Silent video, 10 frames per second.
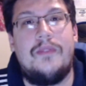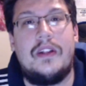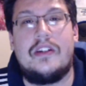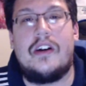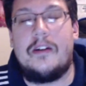
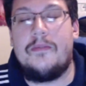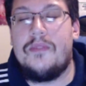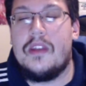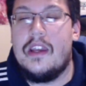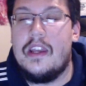It's hard.
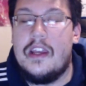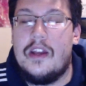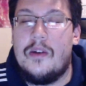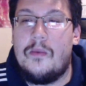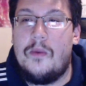
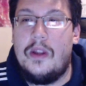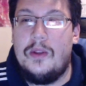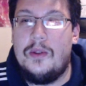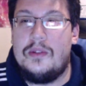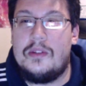When
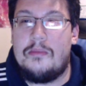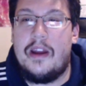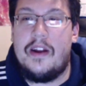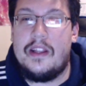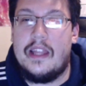you lose a
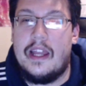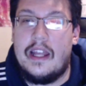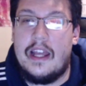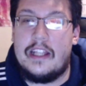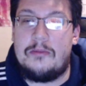parent that
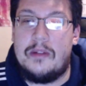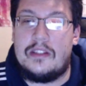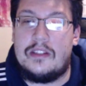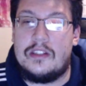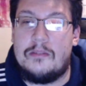has been
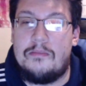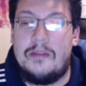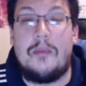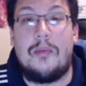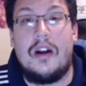such a
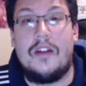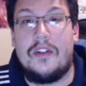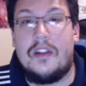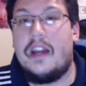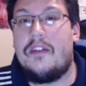big part of
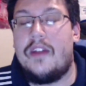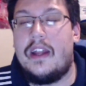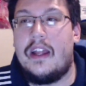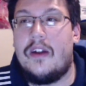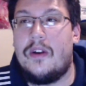your life,
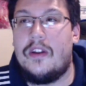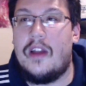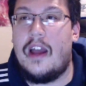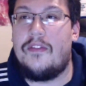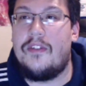or you
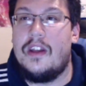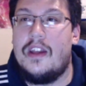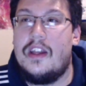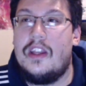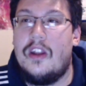have,
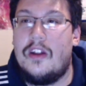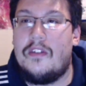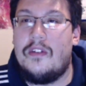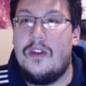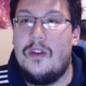
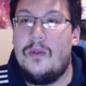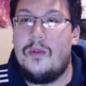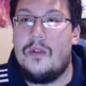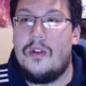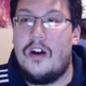you
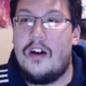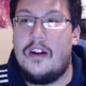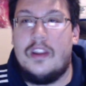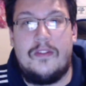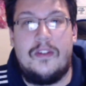are
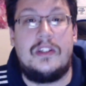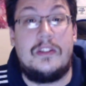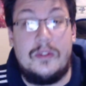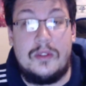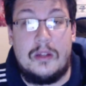on the verge
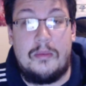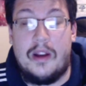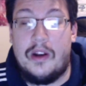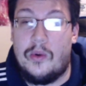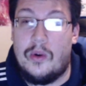of losing a
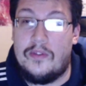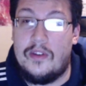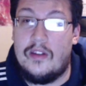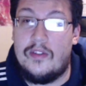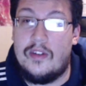parent, or if
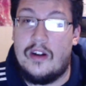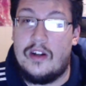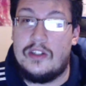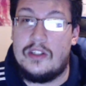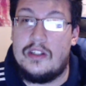you even are
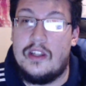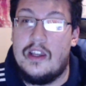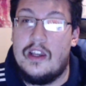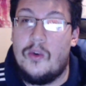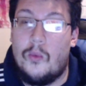just
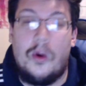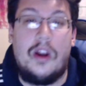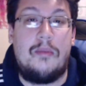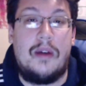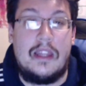worried
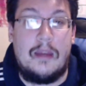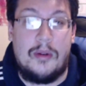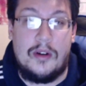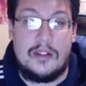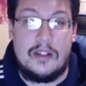about that person.